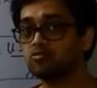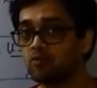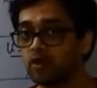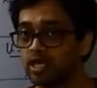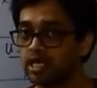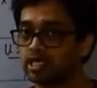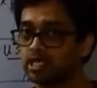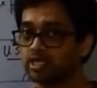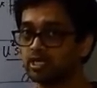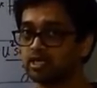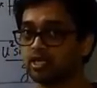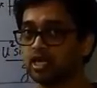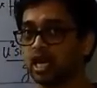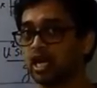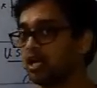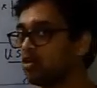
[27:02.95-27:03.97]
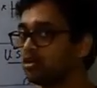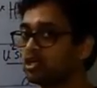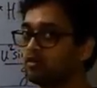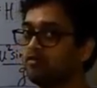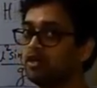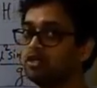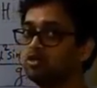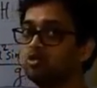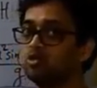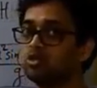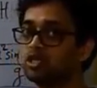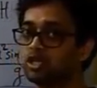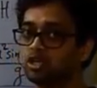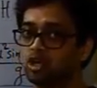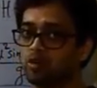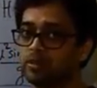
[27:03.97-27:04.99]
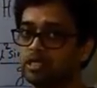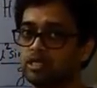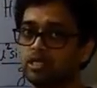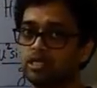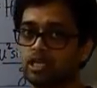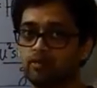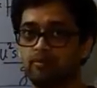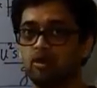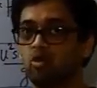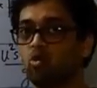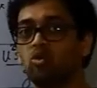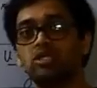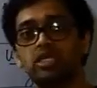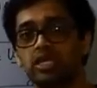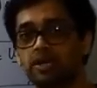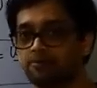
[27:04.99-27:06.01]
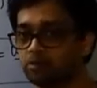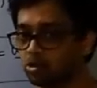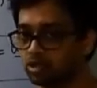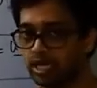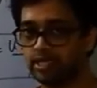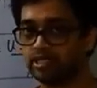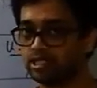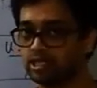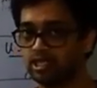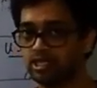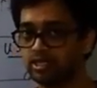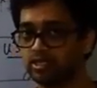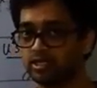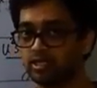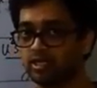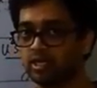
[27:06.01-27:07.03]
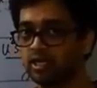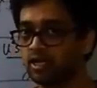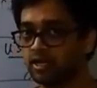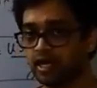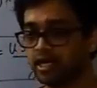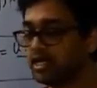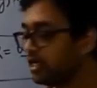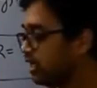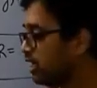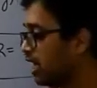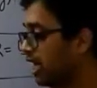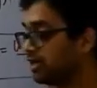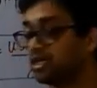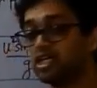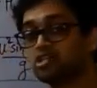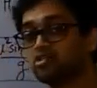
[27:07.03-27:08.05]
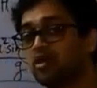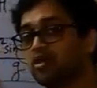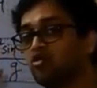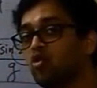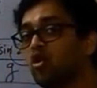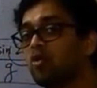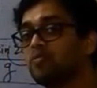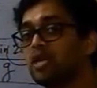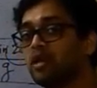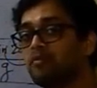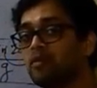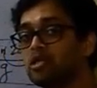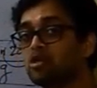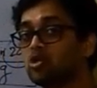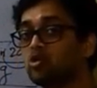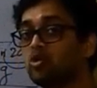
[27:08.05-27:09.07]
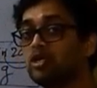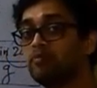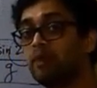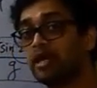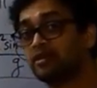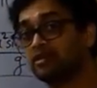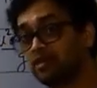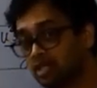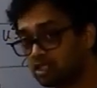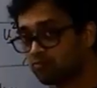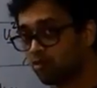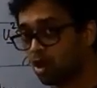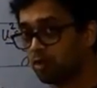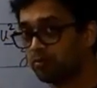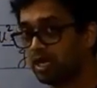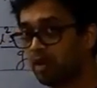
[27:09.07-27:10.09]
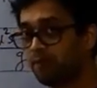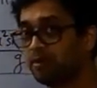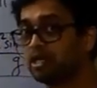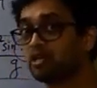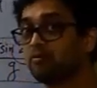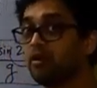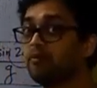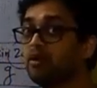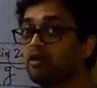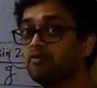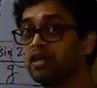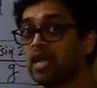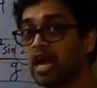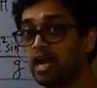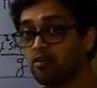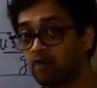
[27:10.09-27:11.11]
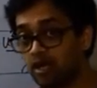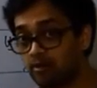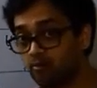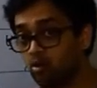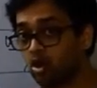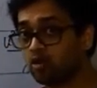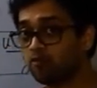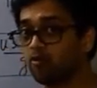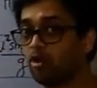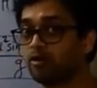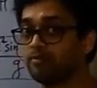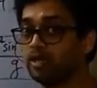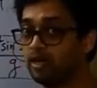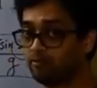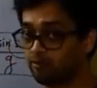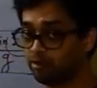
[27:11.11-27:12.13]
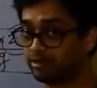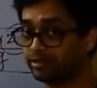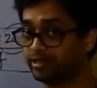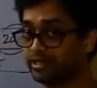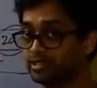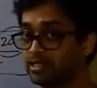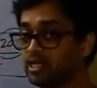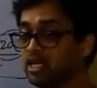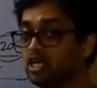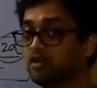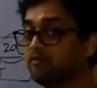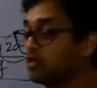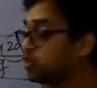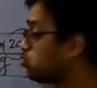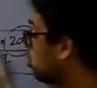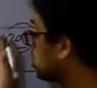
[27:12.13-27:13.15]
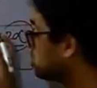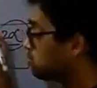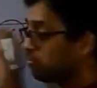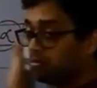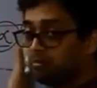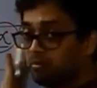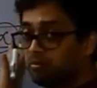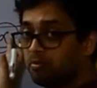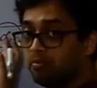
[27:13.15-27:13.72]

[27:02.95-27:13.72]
is 180 degree. I have given you trigonometric table only up to 90 degree, right? And that is why you won't be able to do it by this formula. But remember, we had one more formula for this, which was